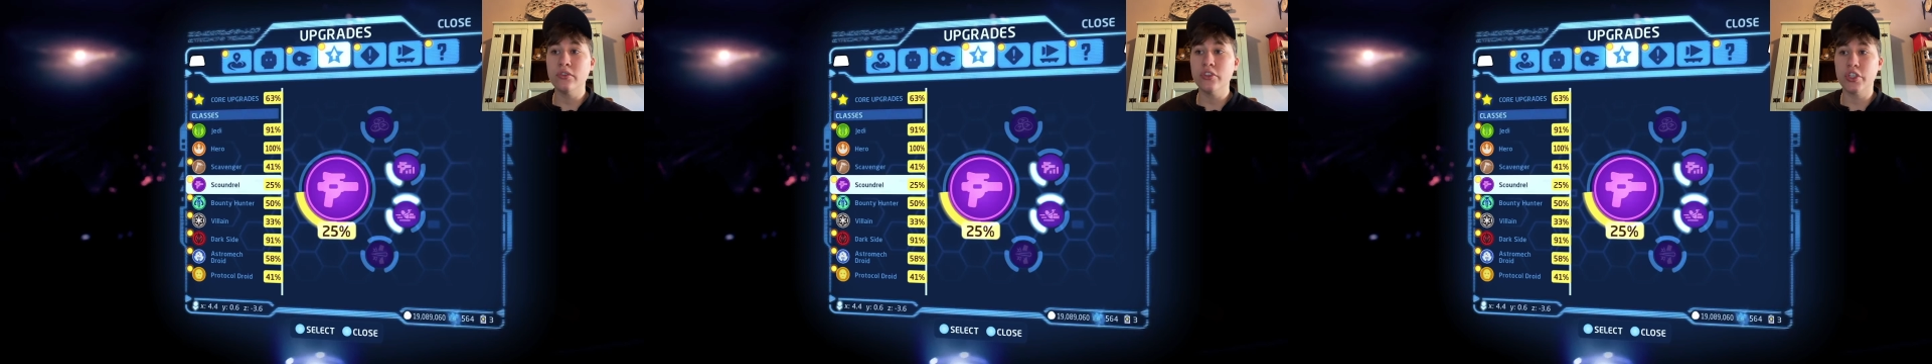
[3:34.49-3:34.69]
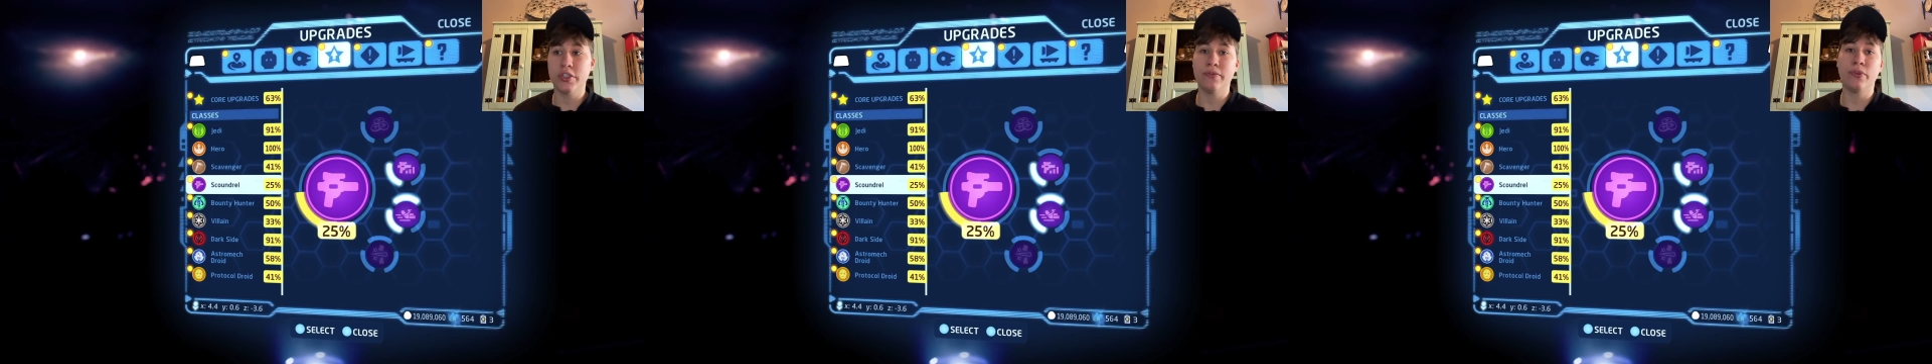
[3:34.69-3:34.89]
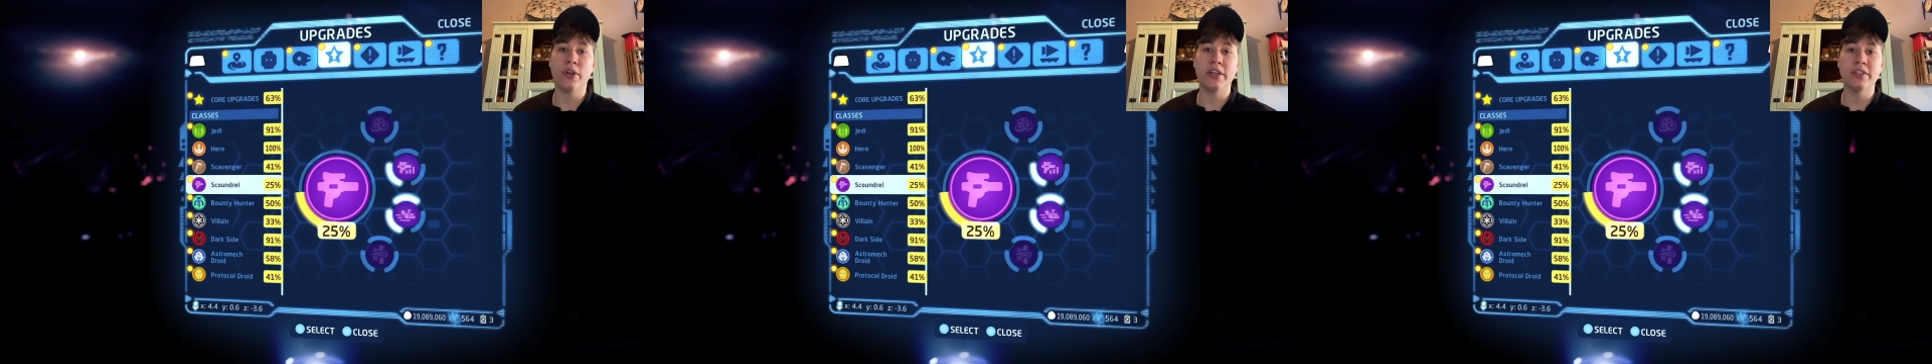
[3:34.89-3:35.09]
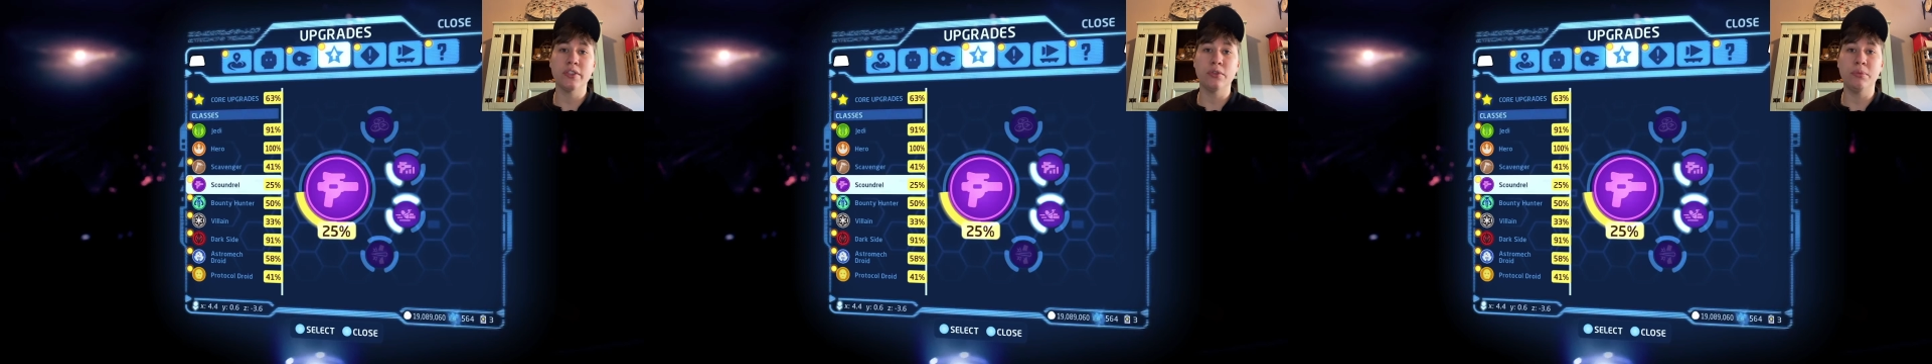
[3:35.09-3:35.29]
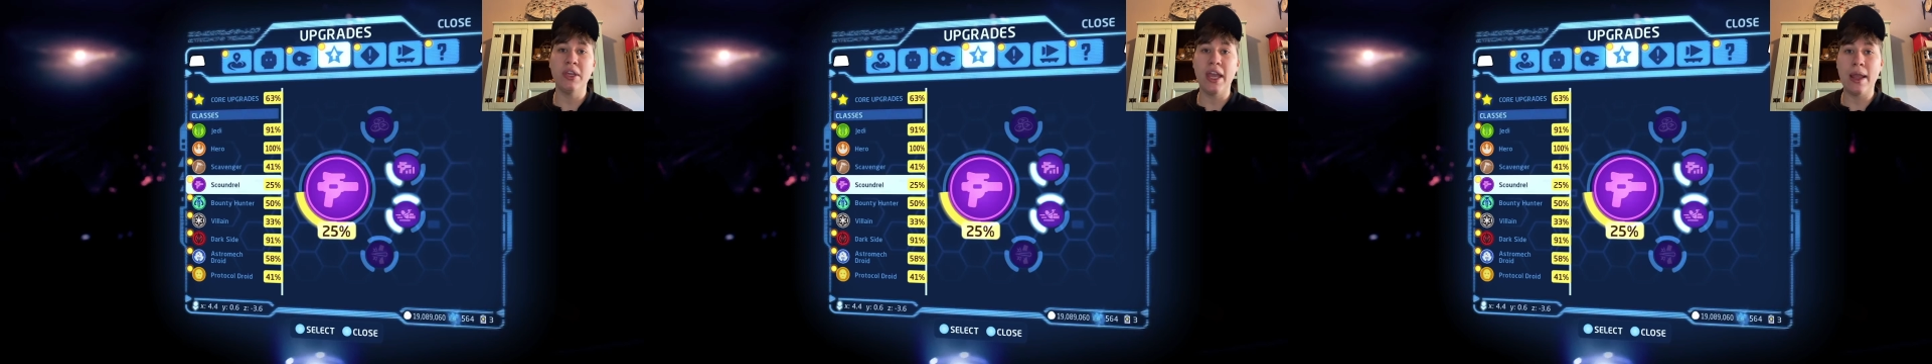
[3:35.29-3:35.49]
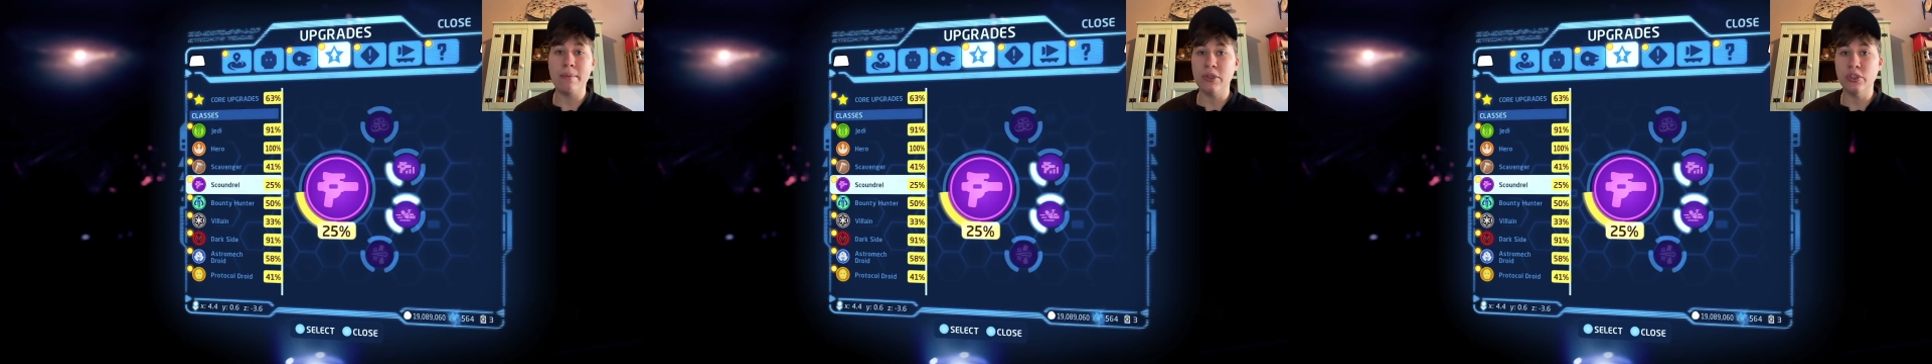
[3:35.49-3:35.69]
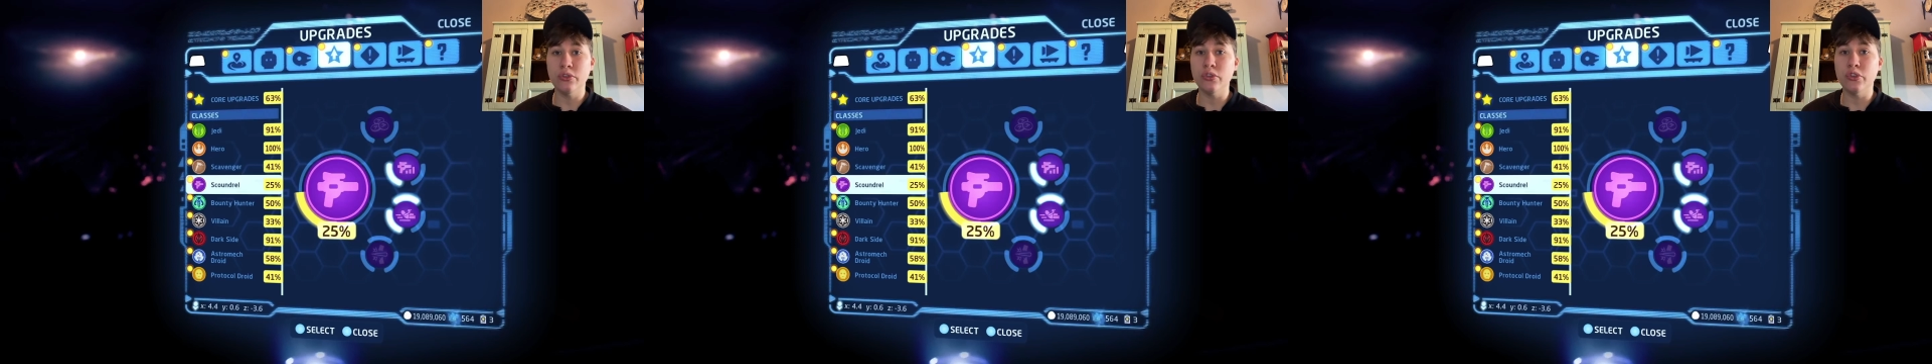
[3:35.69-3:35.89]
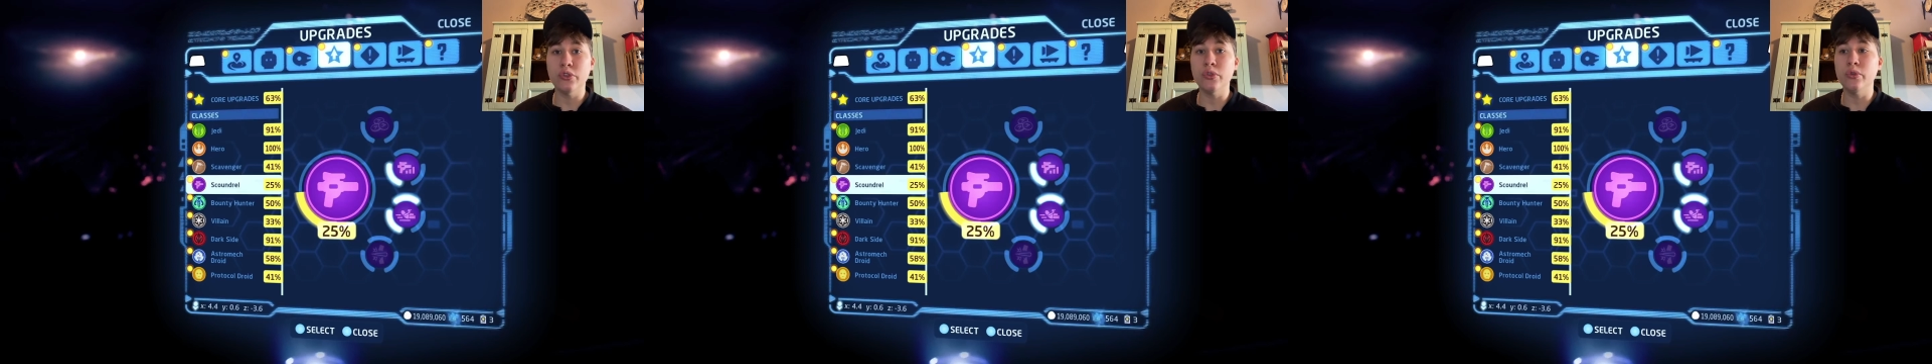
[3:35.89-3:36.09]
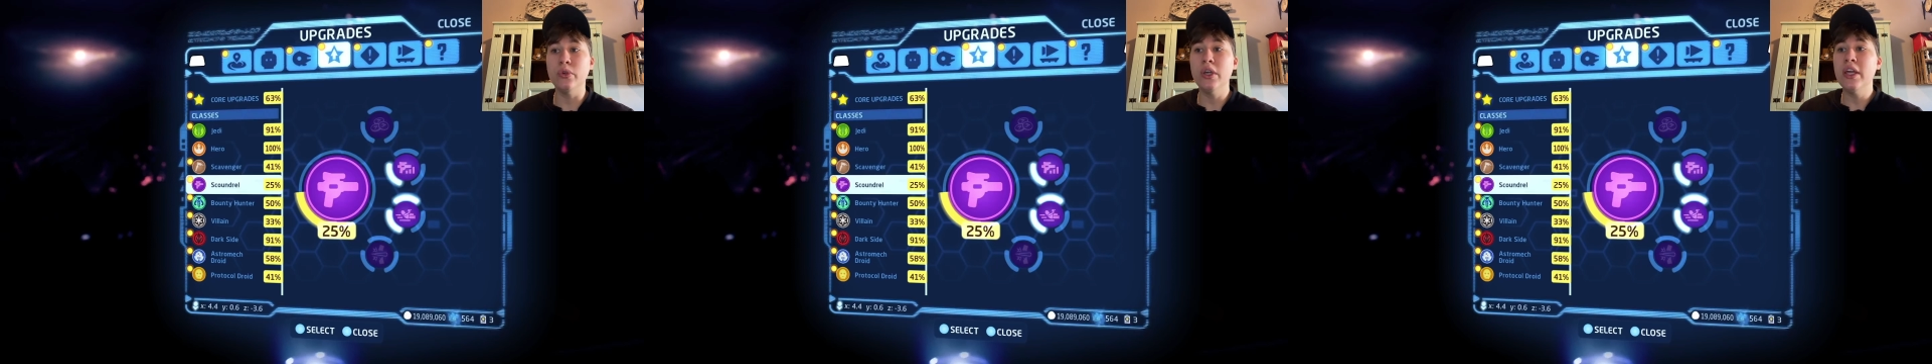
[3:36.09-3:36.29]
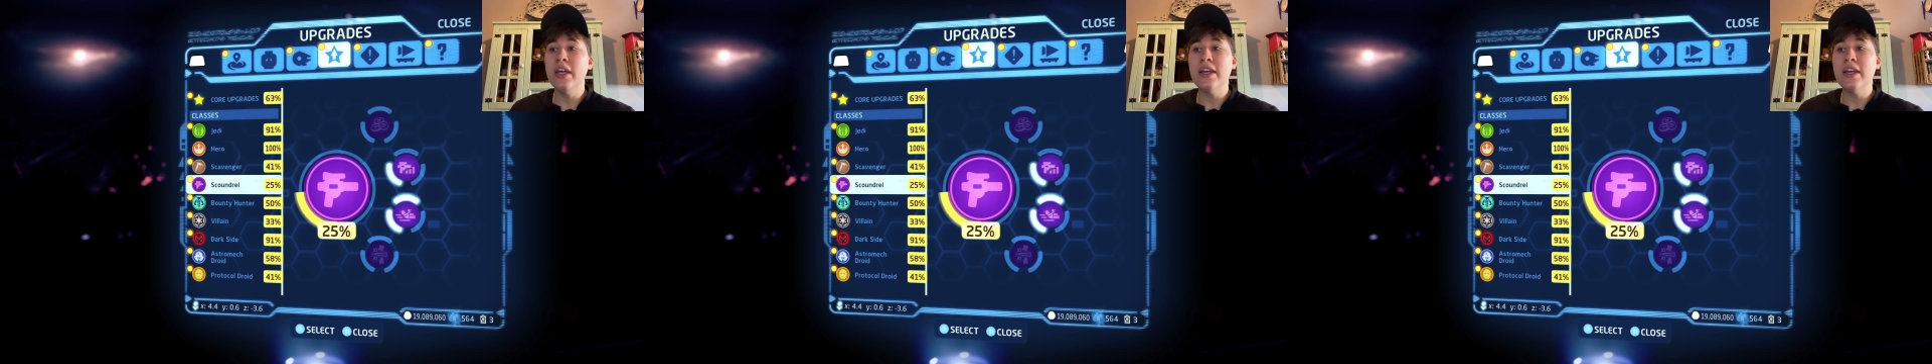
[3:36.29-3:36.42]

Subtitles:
just for us to be able to do